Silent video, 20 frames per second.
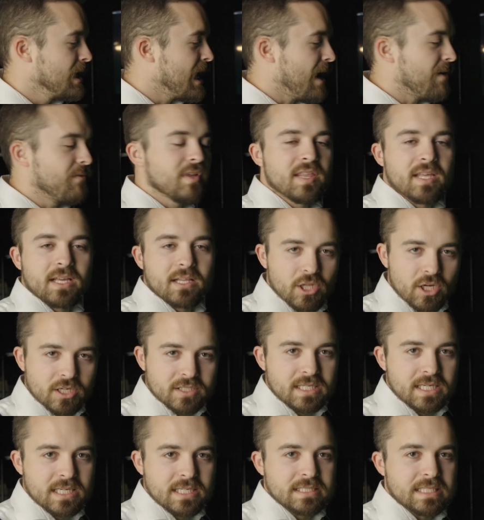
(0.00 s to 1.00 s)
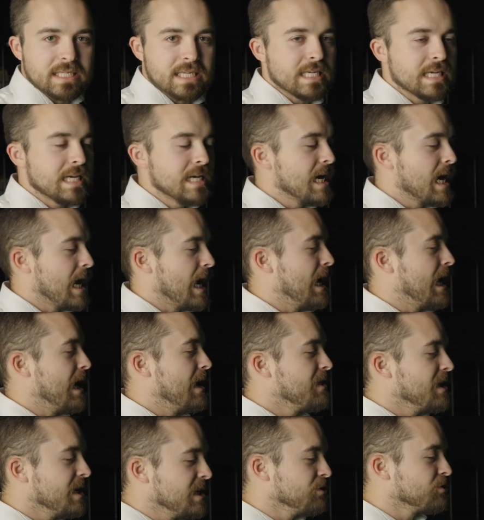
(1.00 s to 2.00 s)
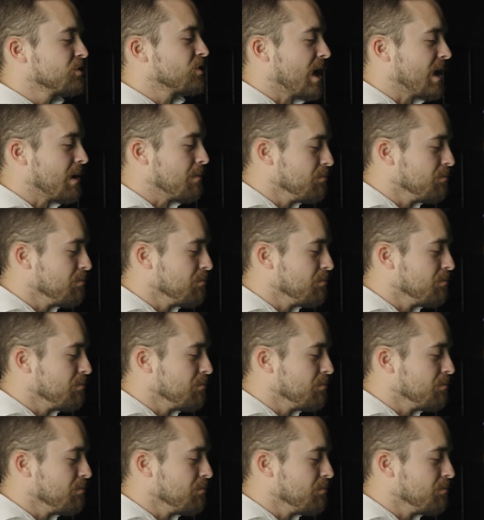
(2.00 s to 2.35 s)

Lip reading: Everything looks easy. Then you try to